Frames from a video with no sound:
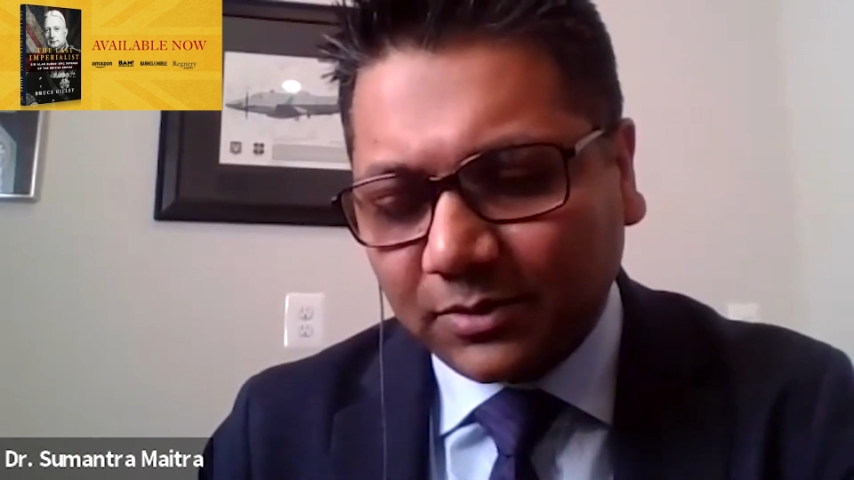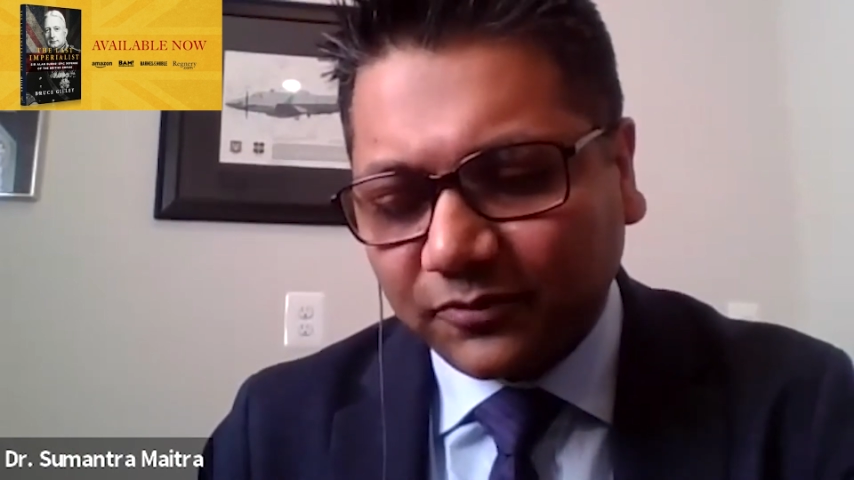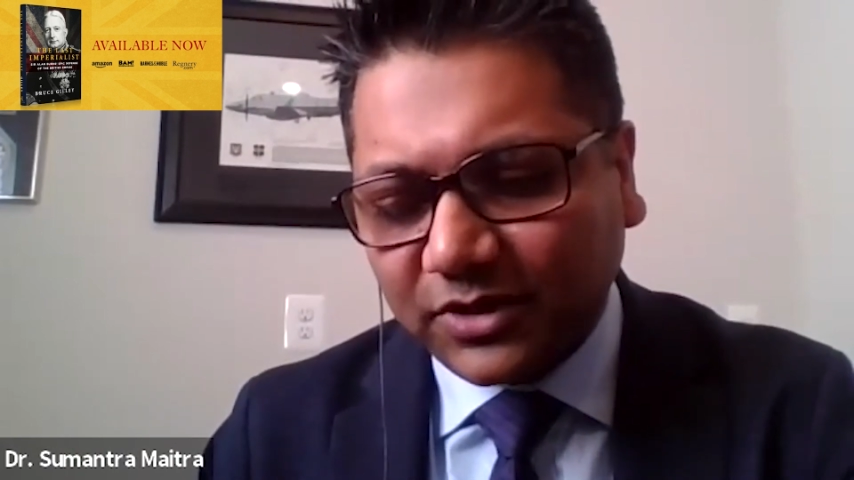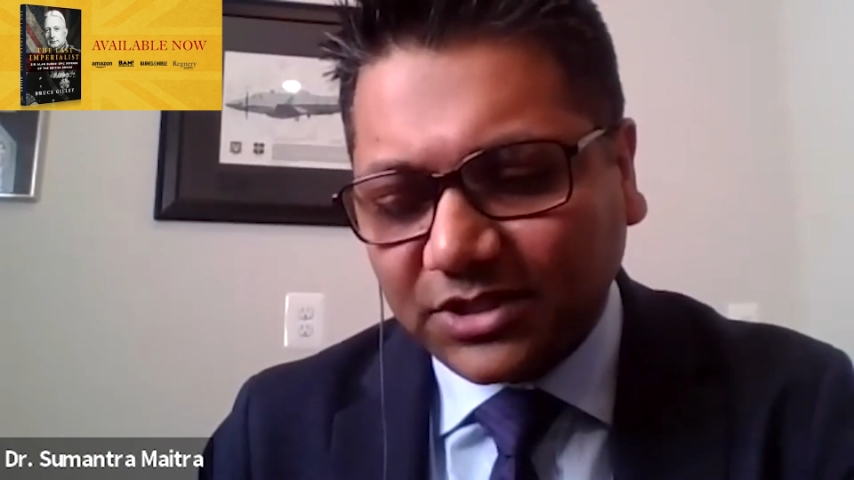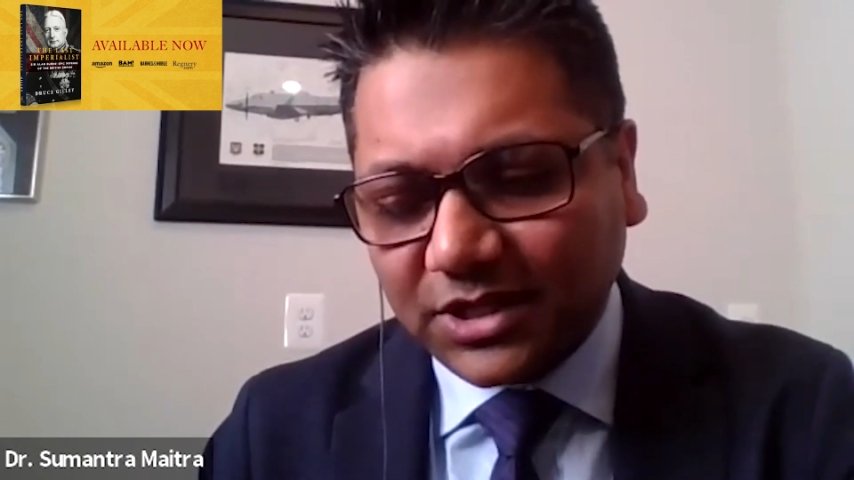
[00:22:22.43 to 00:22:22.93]
bit
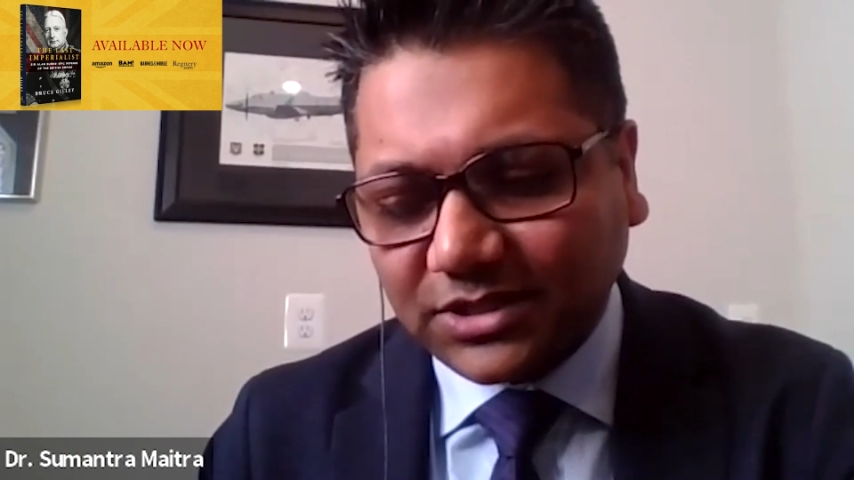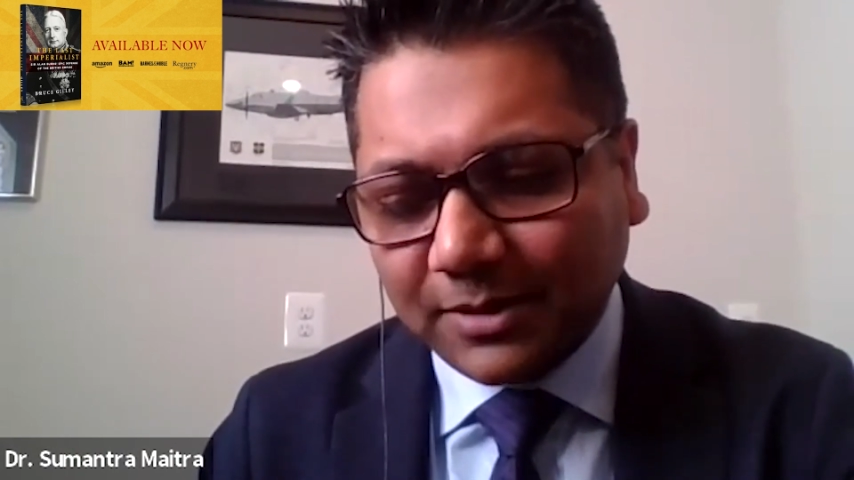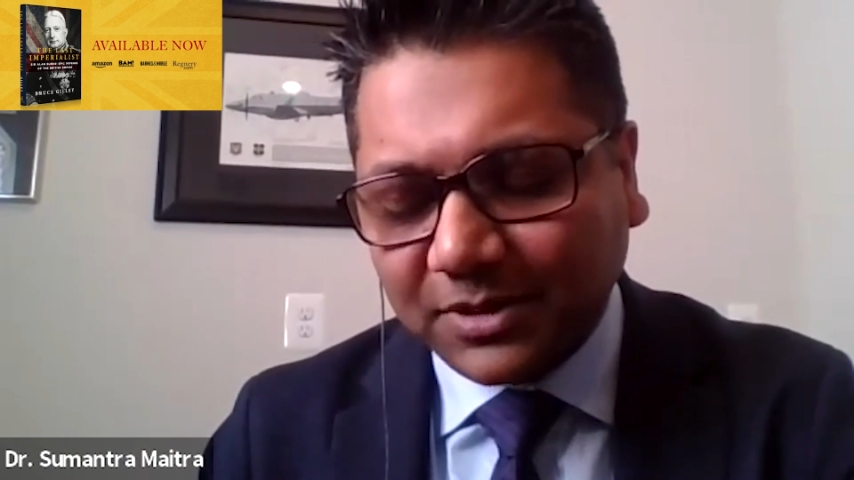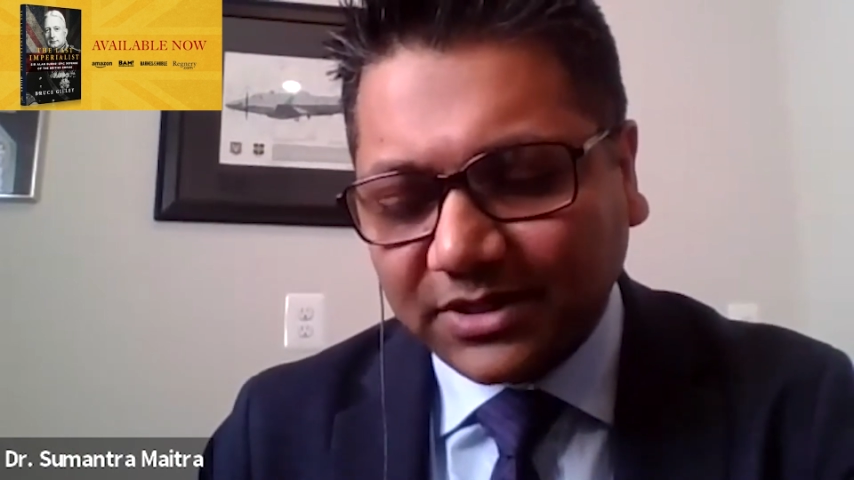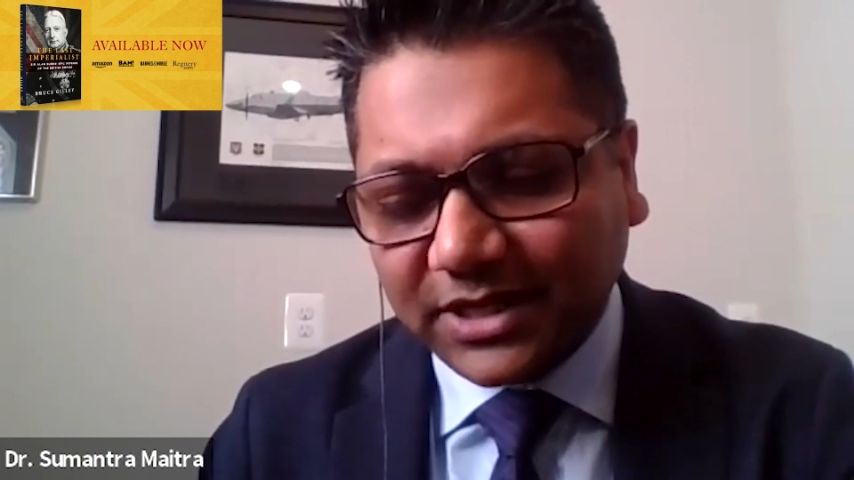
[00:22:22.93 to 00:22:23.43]
of research a
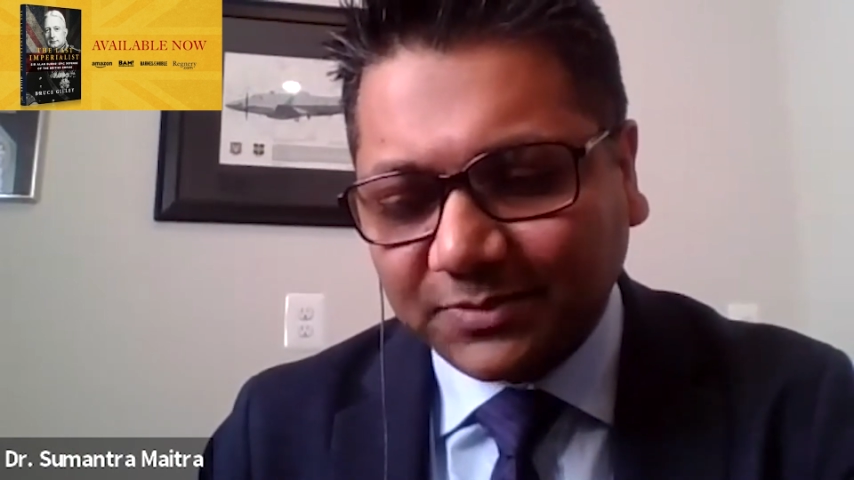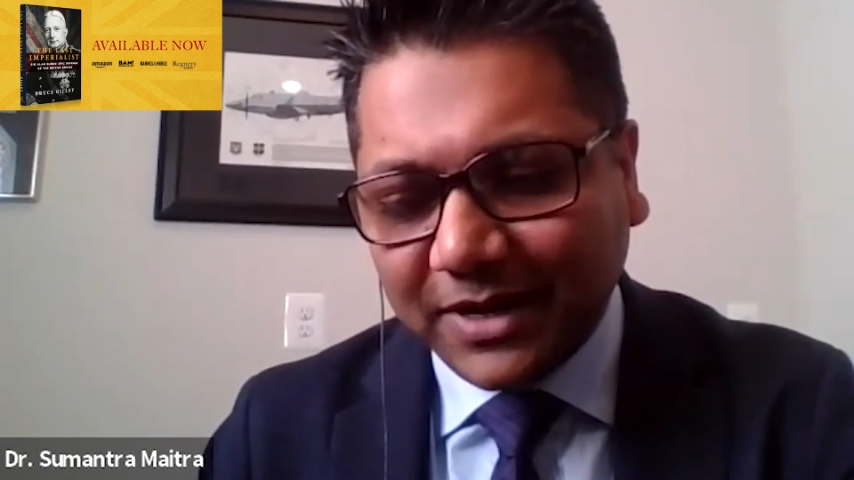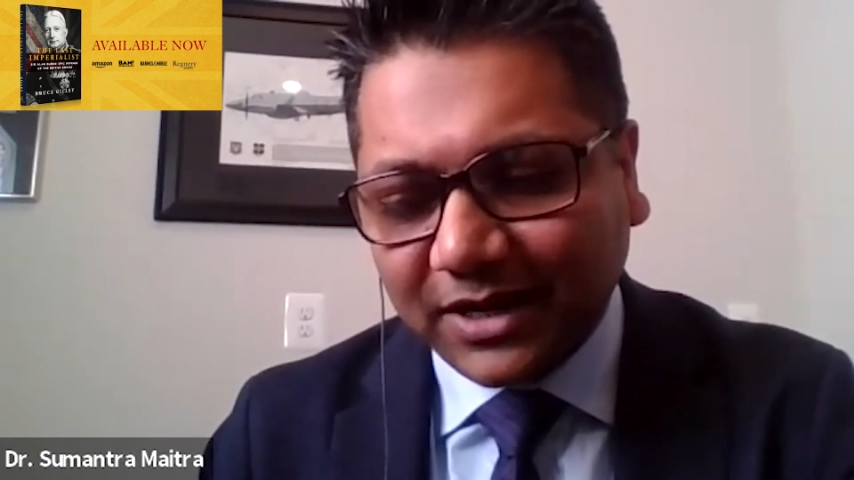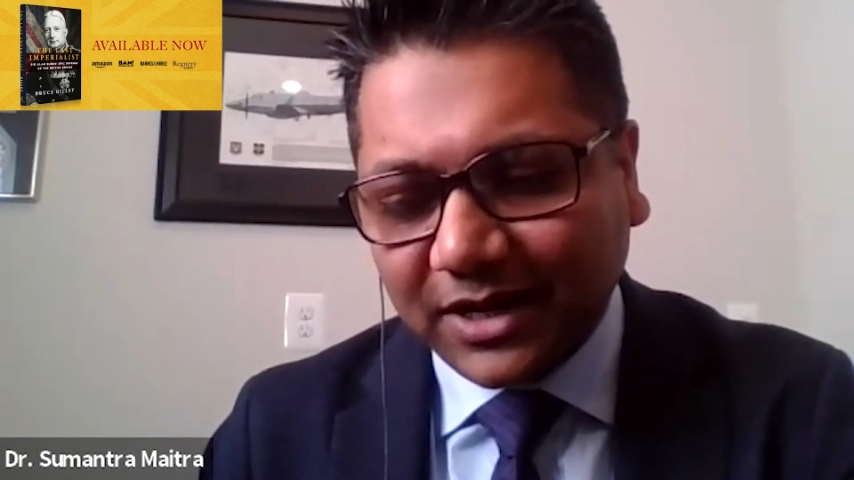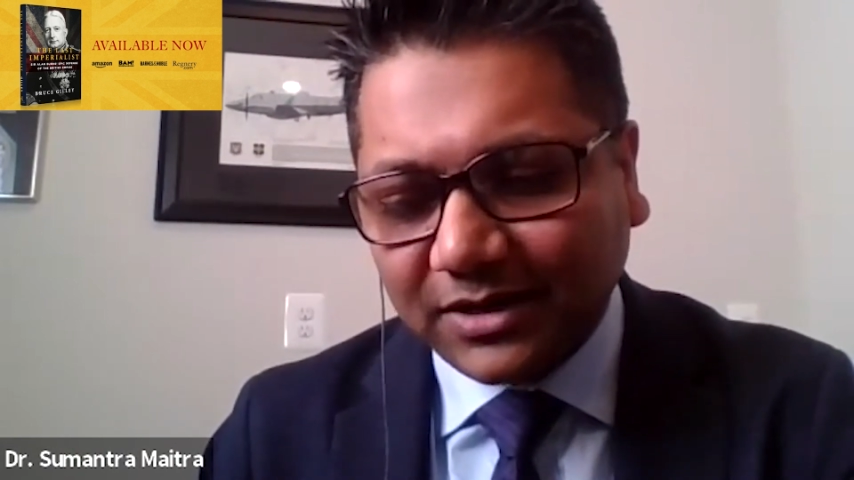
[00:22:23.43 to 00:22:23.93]
couple of days back,